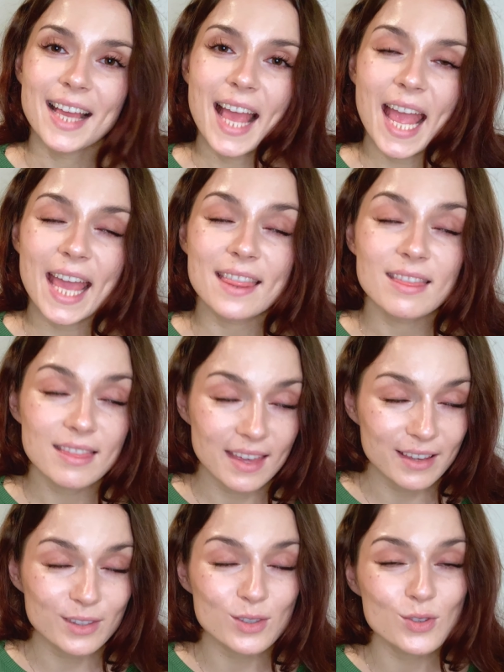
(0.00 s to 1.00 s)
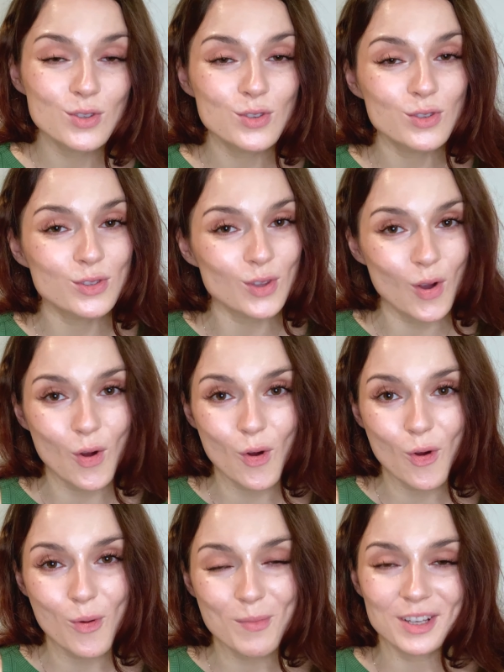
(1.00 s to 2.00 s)
And thank you
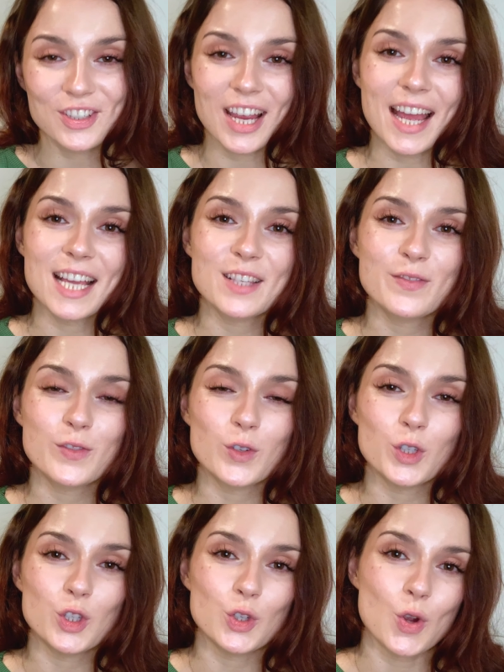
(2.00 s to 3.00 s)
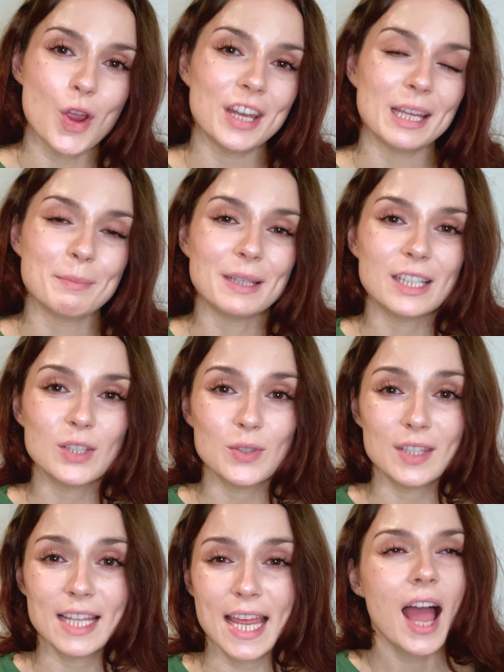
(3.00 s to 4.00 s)
so much, guys, for joining me
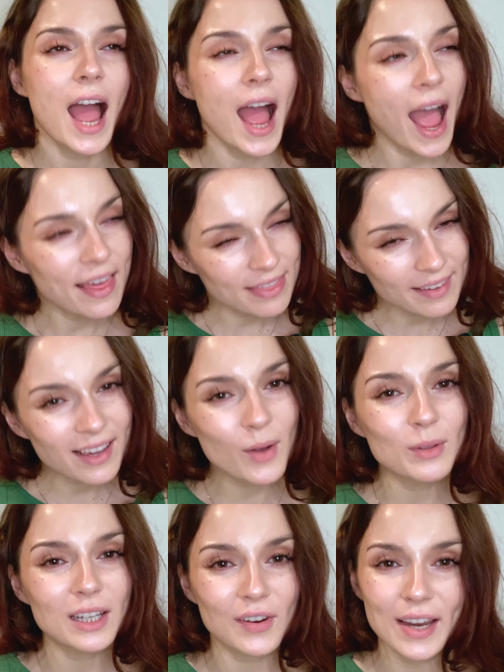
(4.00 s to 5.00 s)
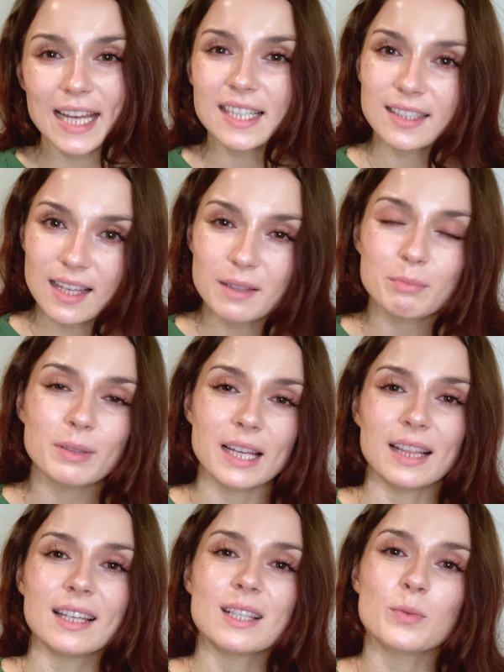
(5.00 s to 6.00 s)
today. I think I will create another
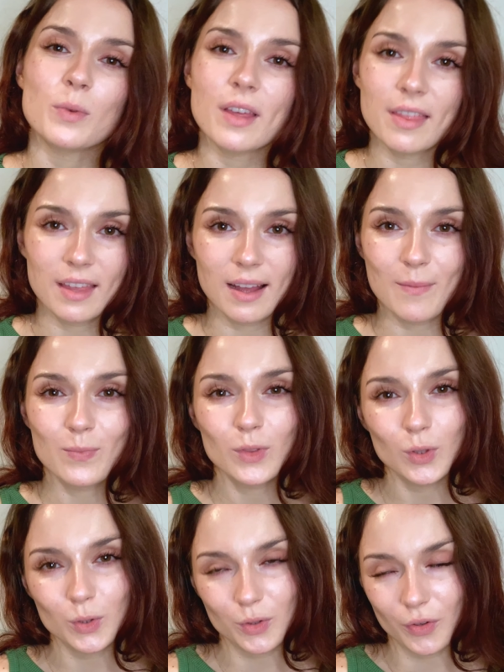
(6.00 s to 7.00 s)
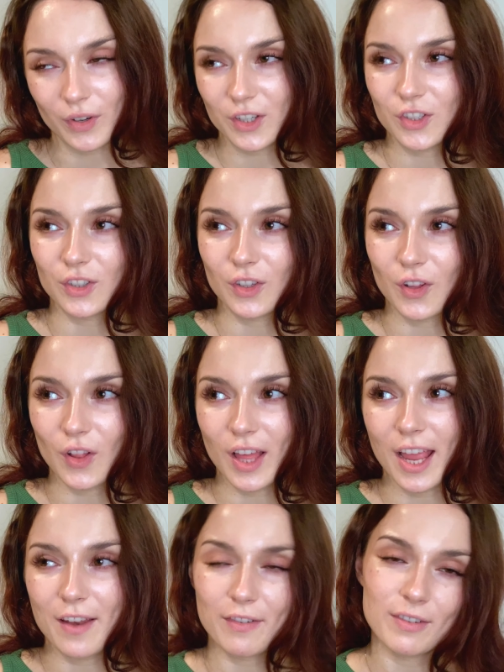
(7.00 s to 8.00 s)
playlist with nutritional
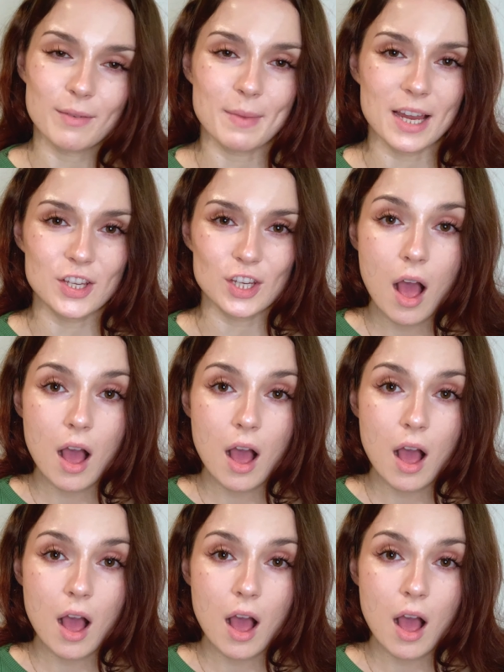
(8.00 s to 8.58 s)
information.